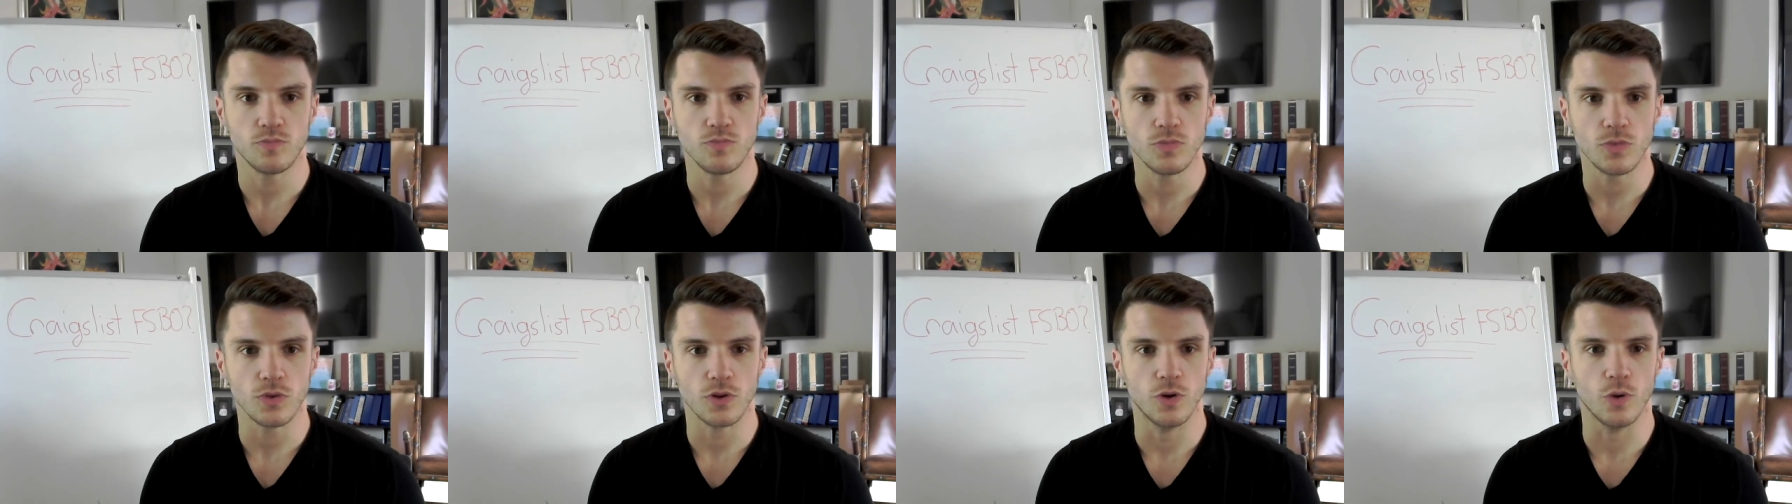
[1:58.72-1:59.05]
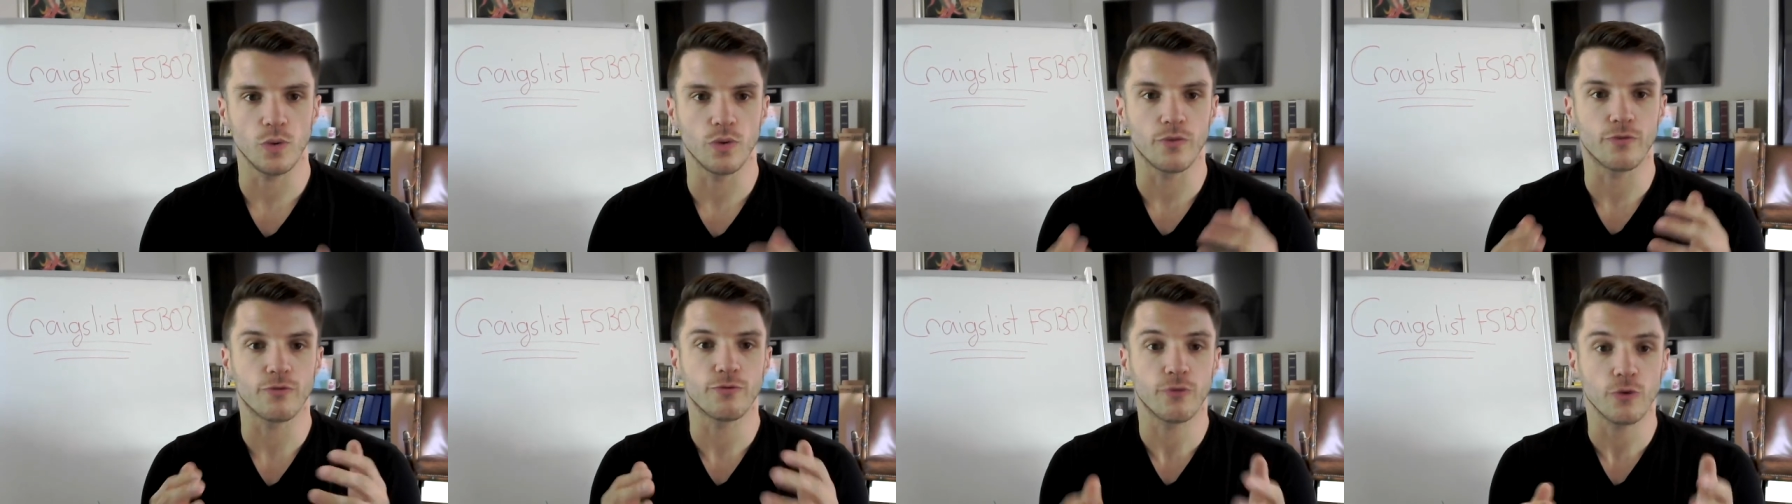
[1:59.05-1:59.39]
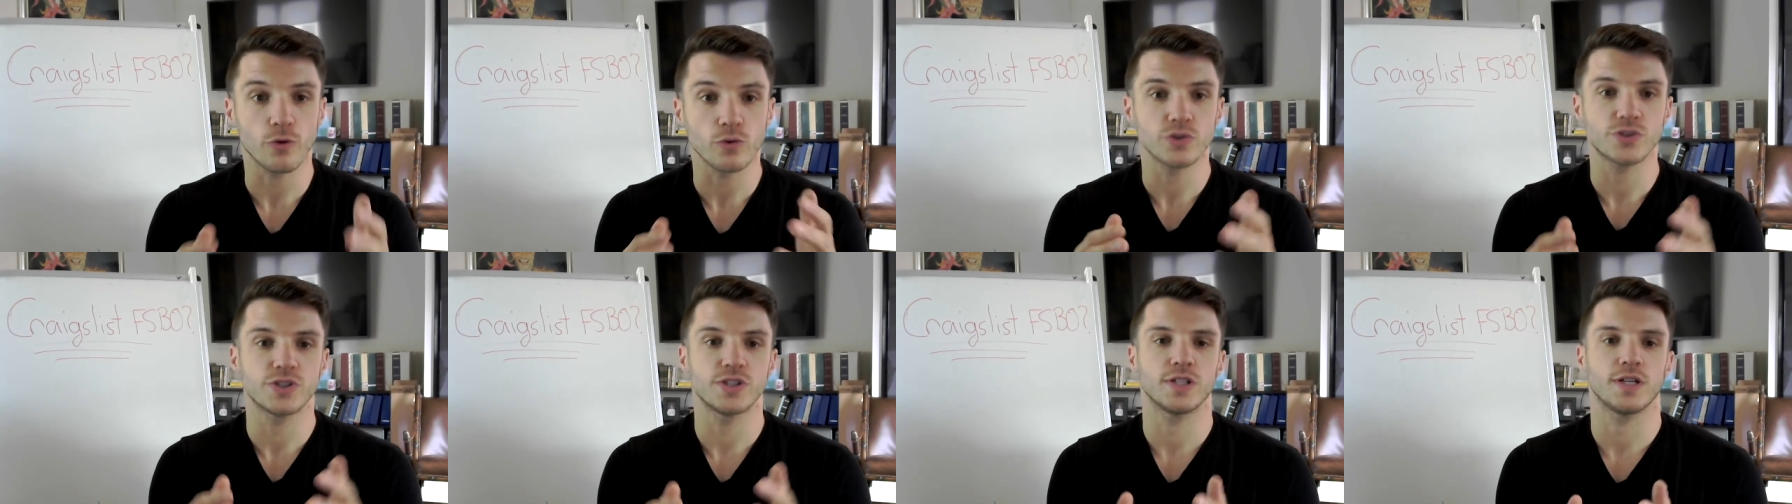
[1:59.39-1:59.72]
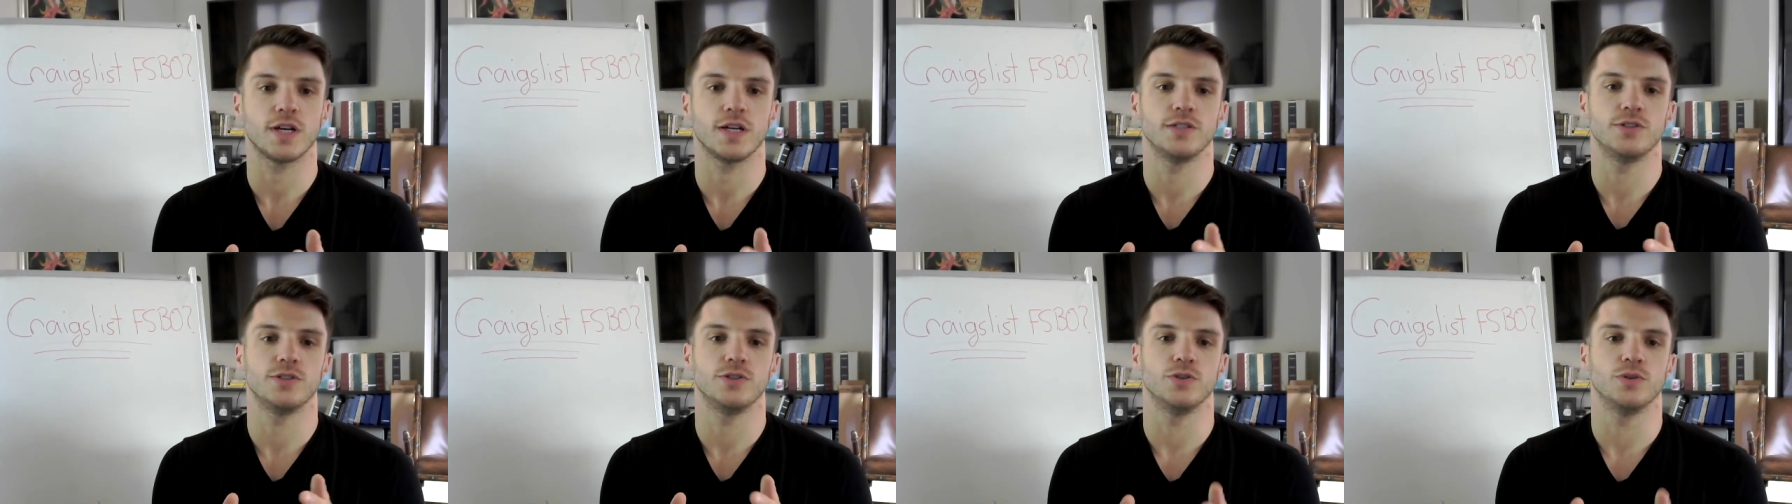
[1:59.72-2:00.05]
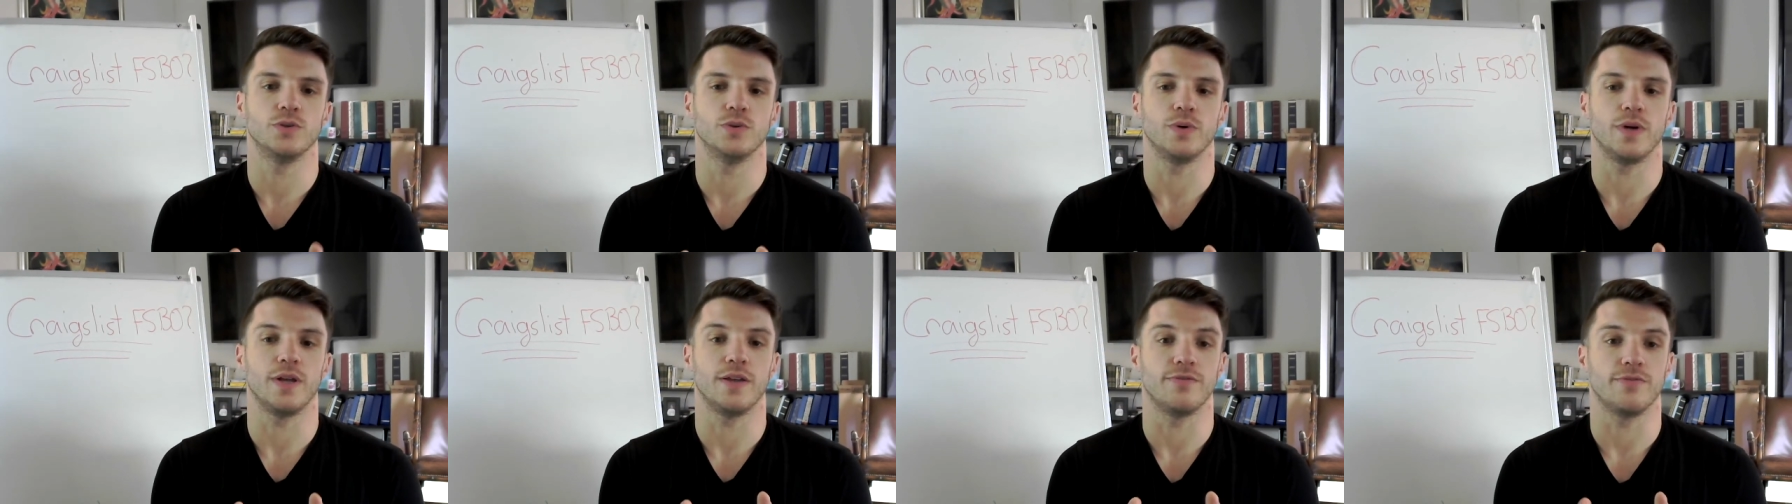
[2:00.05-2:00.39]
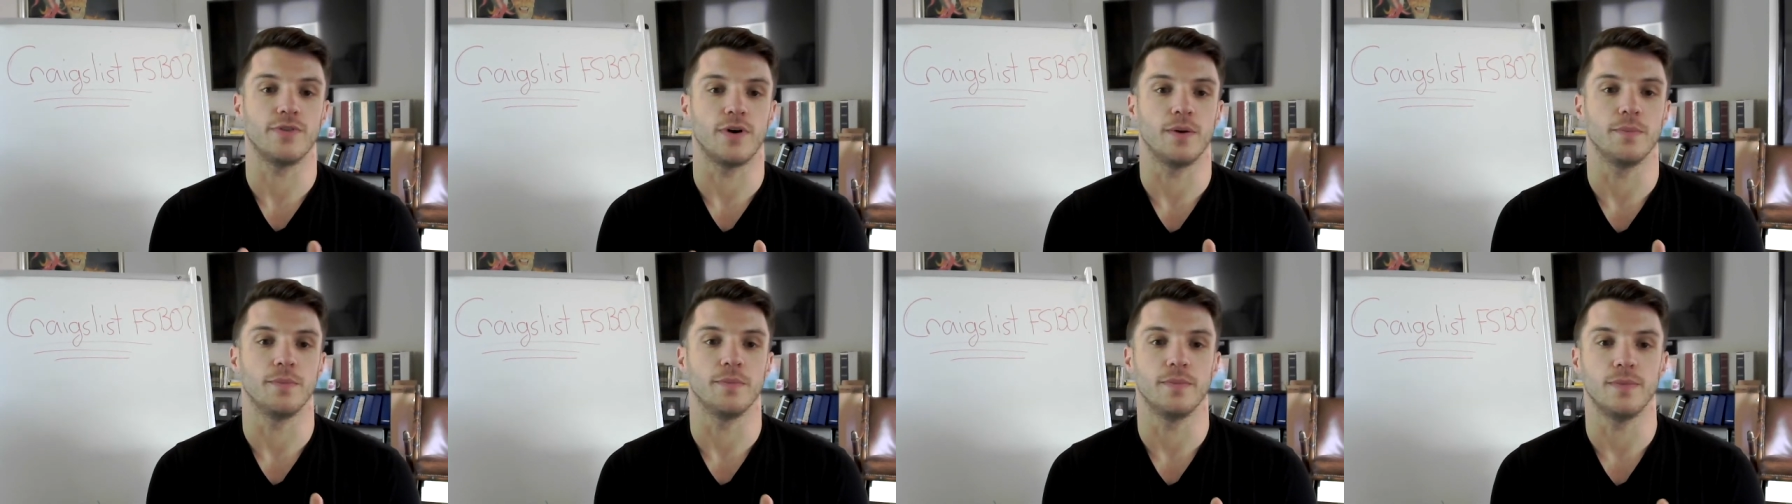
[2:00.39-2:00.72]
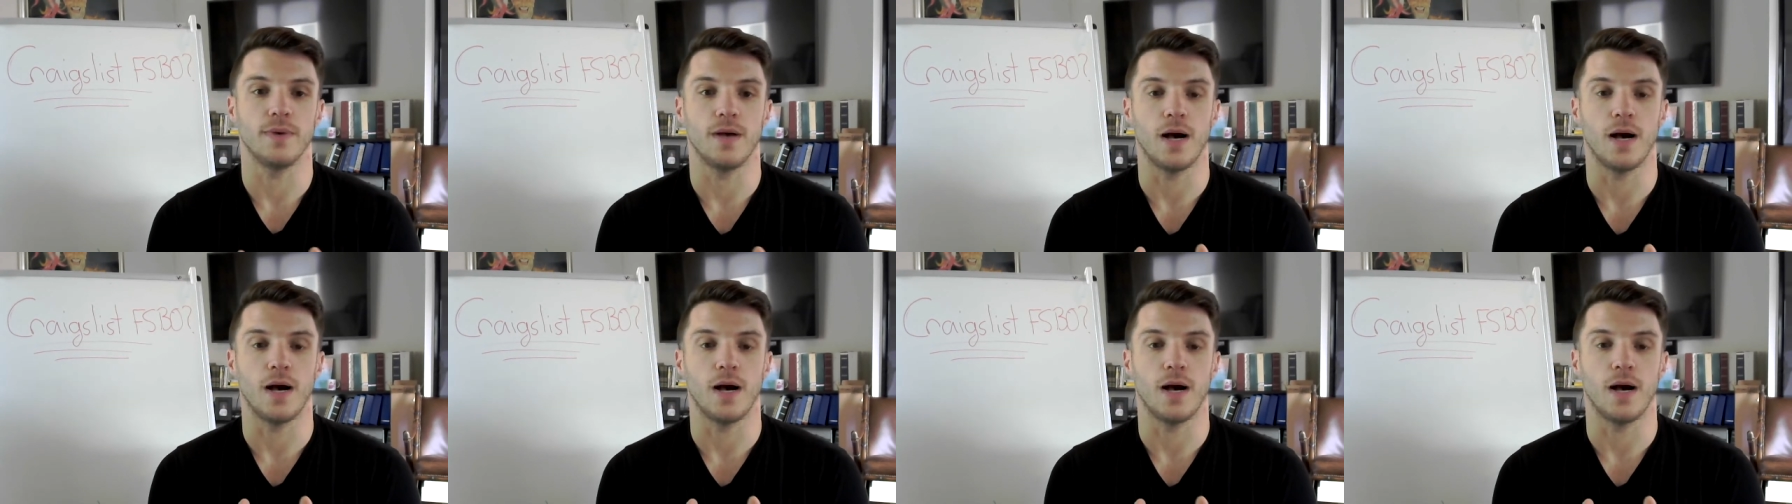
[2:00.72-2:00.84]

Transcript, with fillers: you know, the first thing I do if I'm